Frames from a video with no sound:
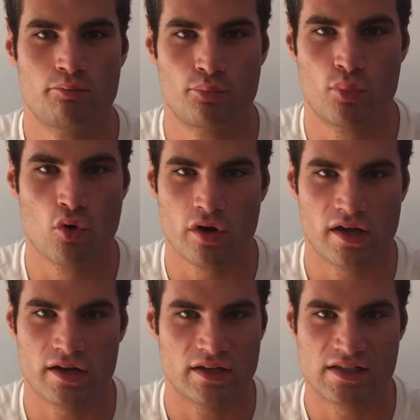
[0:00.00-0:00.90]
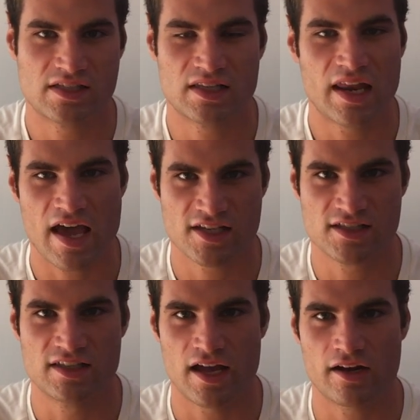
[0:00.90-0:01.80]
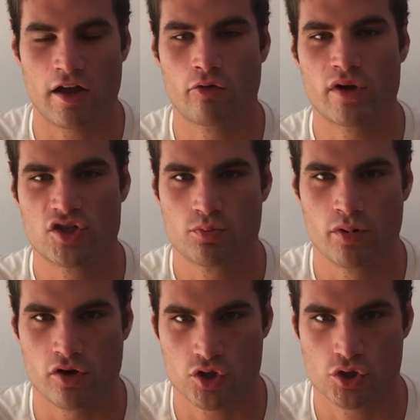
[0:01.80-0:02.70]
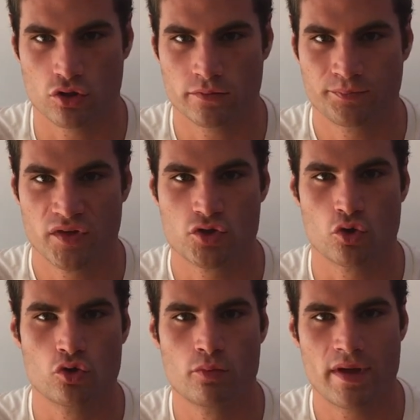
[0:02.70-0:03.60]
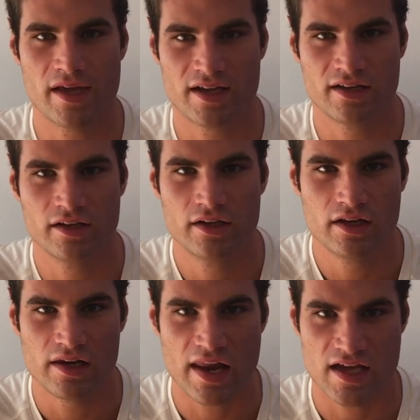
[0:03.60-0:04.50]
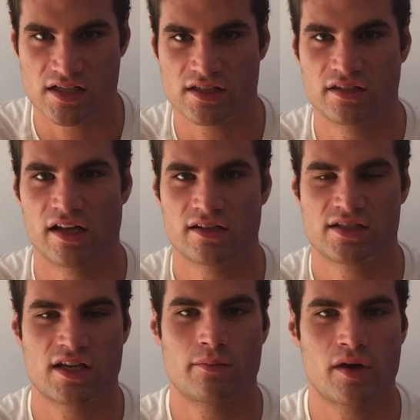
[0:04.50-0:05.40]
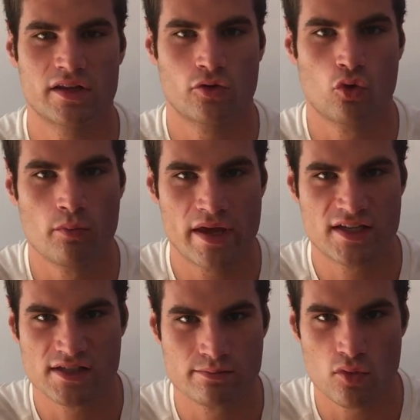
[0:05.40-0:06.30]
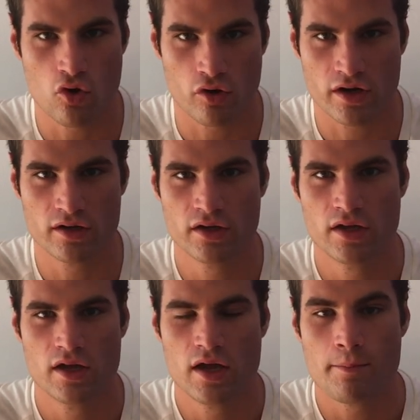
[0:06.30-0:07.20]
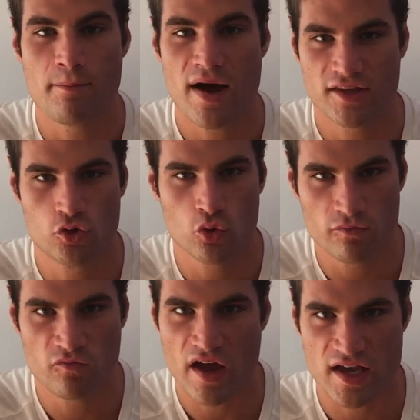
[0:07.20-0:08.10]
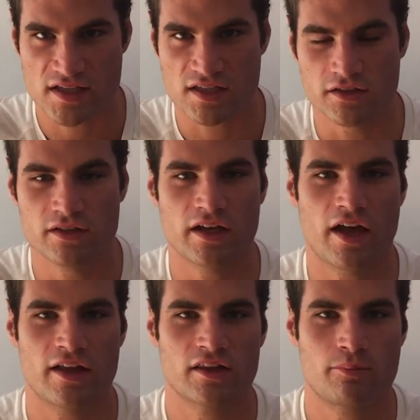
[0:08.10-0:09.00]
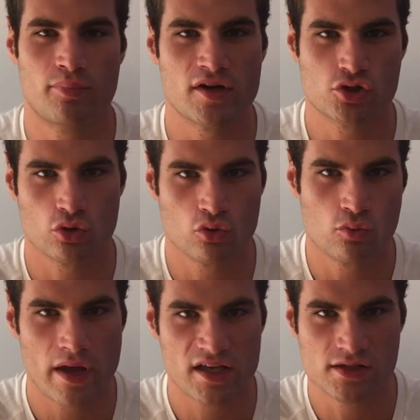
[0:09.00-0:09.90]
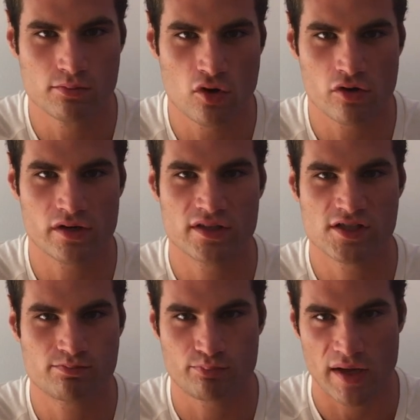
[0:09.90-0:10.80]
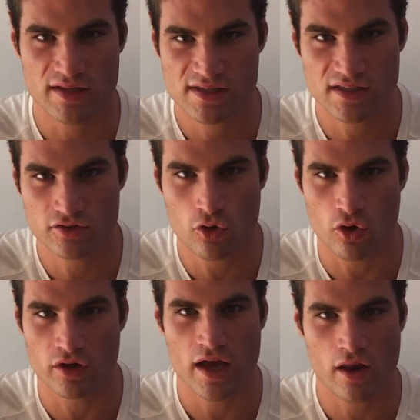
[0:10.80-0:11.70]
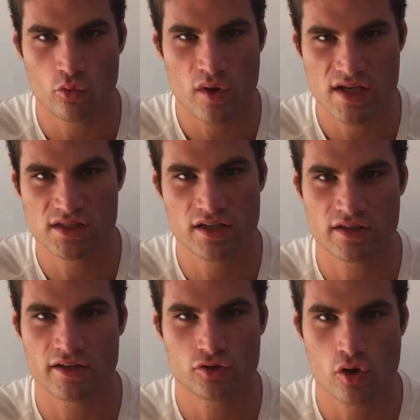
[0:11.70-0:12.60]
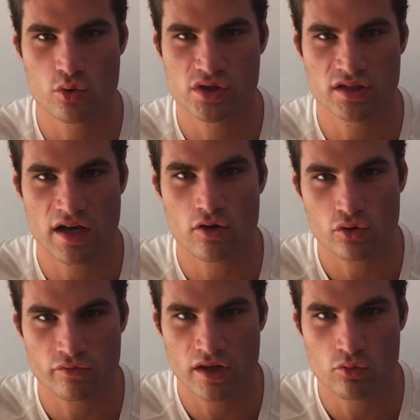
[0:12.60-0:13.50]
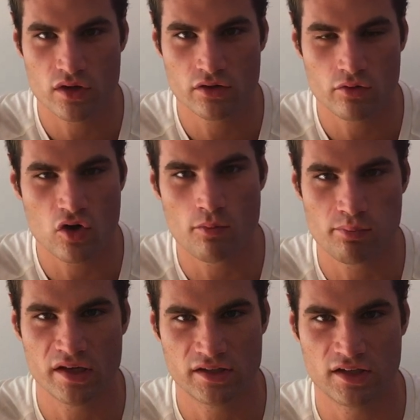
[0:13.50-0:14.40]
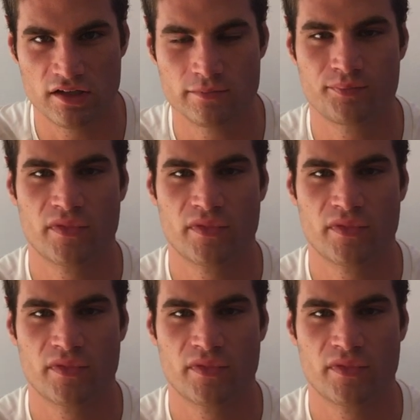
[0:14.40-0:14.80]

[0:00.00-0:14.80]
poorer, is less than a rich person, so you make less than somebody who makes more, but you invest and the person who makes more spends it all and wastes it and throws it out of the window completely,